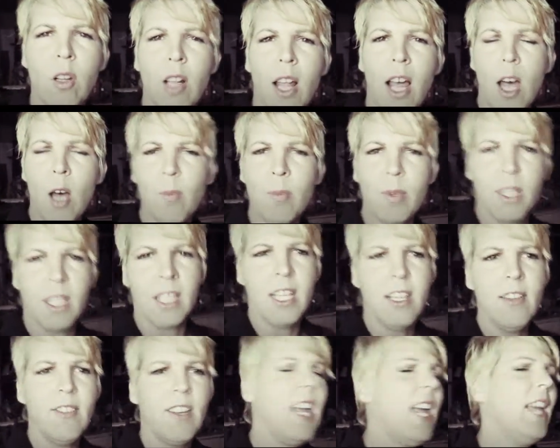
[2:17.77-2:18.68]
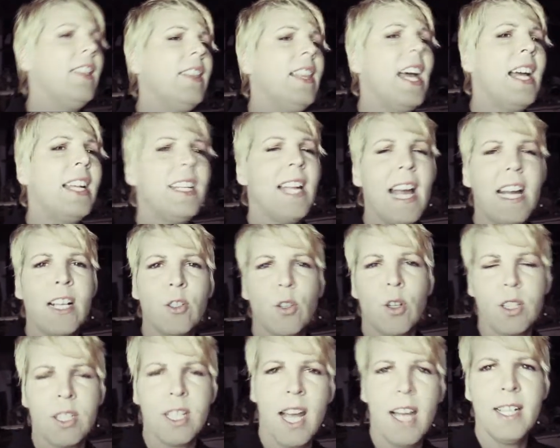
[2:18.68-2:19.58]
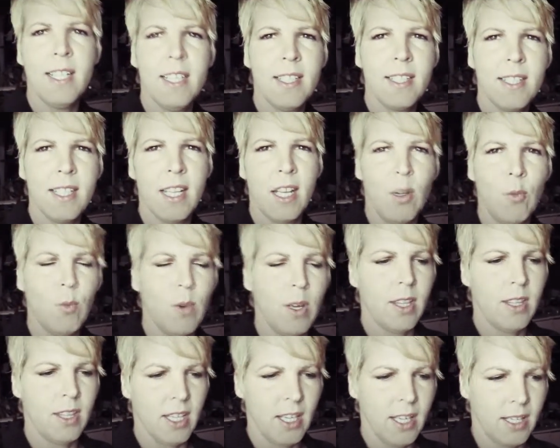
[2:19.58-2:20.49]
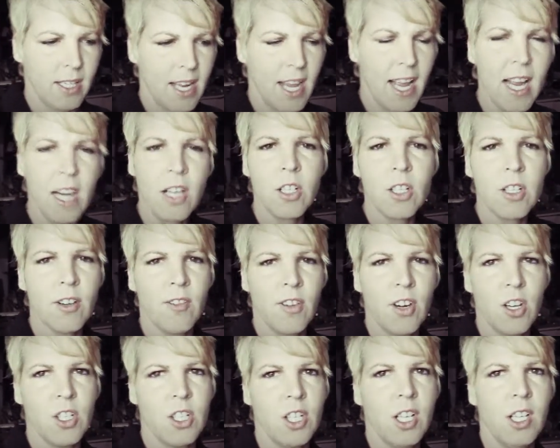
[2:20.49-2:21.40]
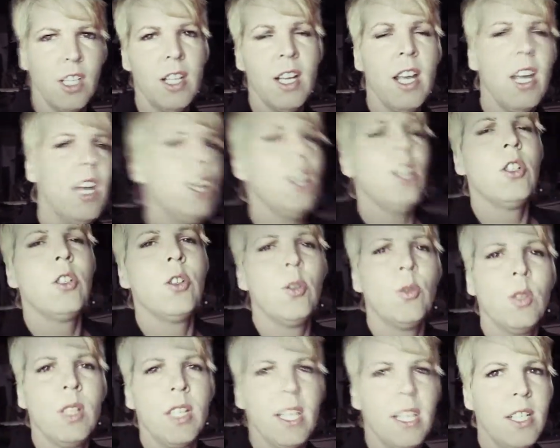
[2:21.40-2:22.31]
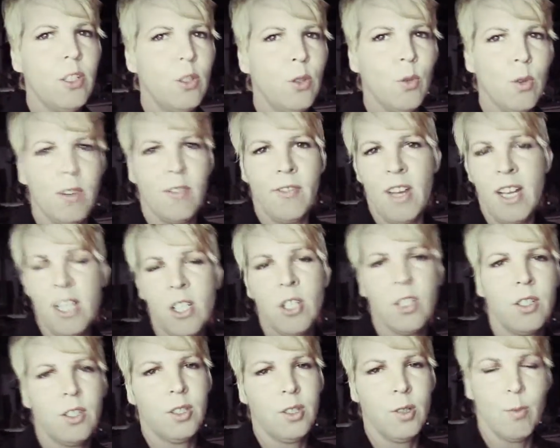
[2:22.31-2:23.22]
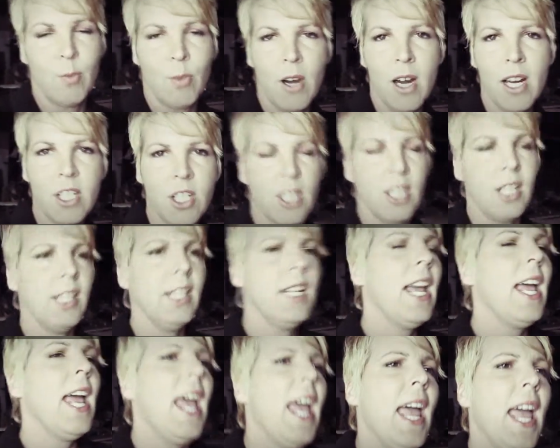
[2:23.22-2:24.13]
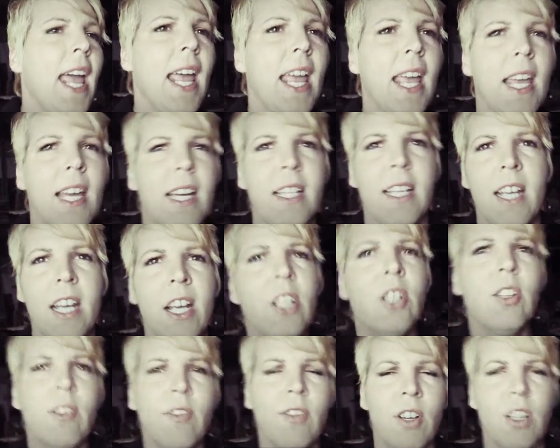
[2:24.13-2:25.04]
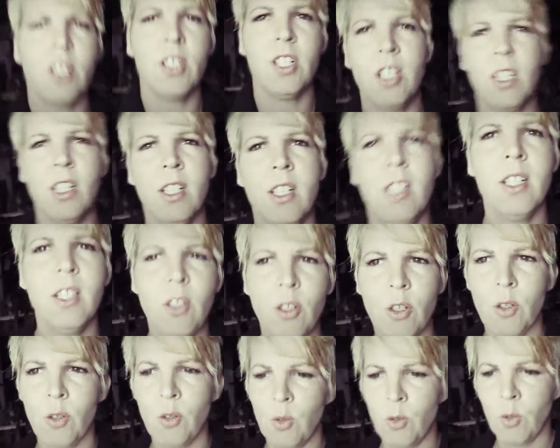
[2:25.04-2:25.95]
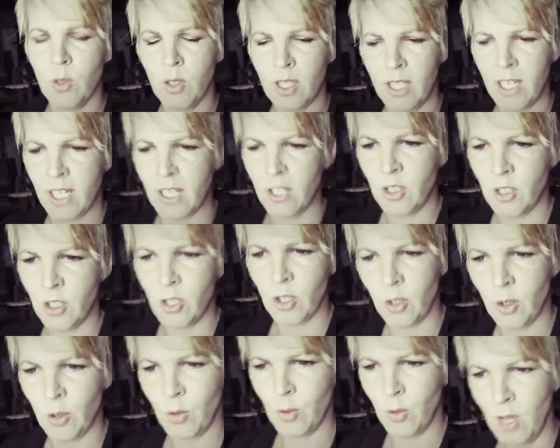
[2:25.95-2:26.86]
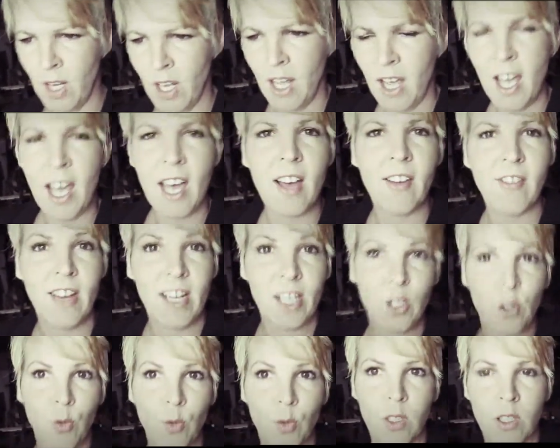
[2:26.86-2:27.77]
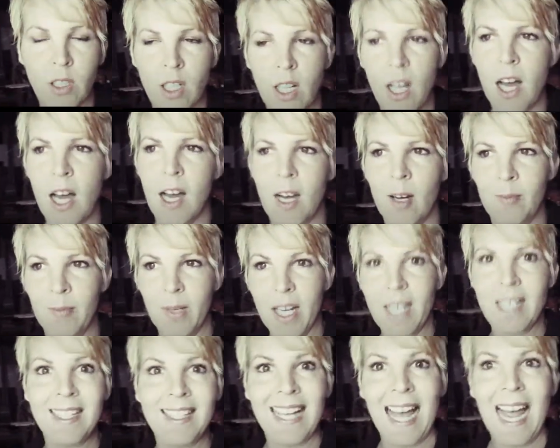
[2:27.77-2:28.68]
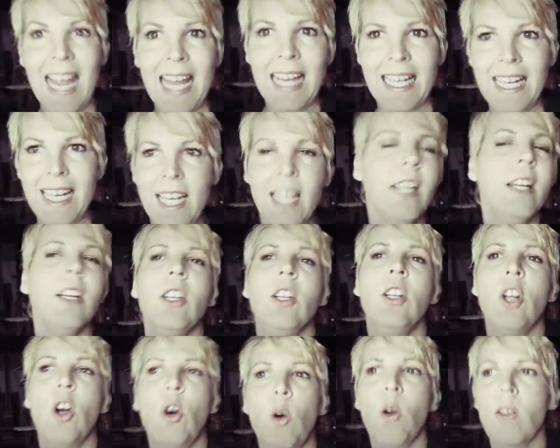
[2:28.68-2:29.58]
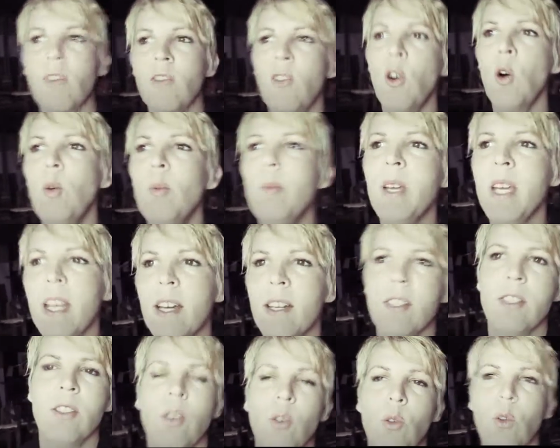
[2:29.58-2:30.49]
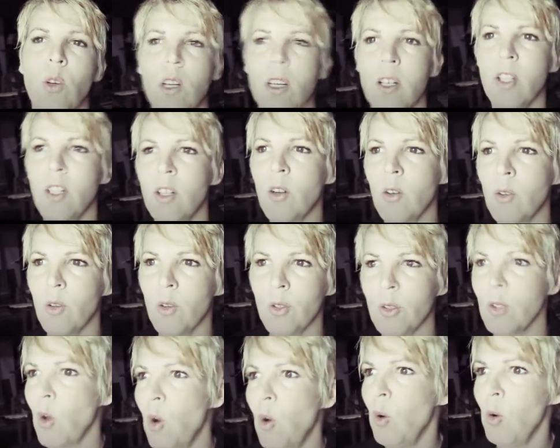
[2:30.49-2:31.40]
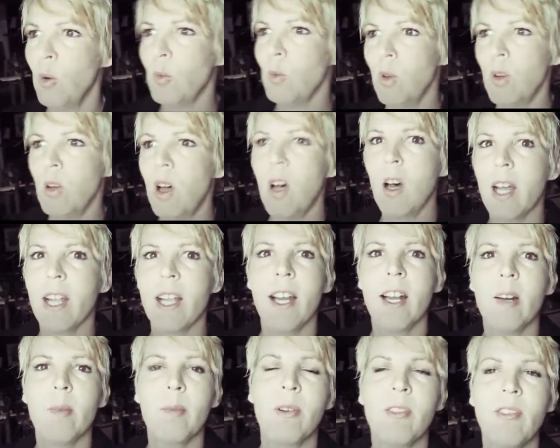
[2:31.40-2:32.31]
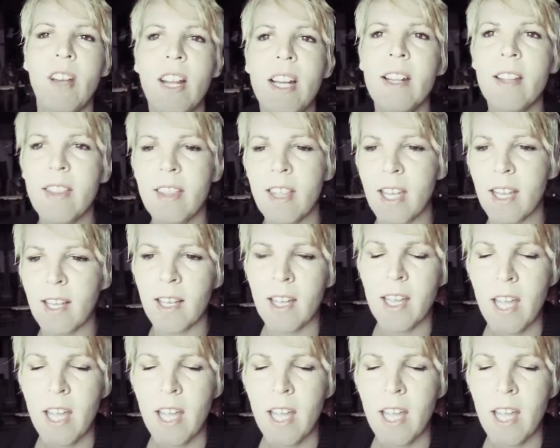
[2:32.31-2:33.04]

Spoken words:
help alleviate that natural tendency within extroversion to lead to eventual depression and introversion to lead to eventual anxiety, you know, or phobias, or, you know, those whole, oh, I got to prevent it thing.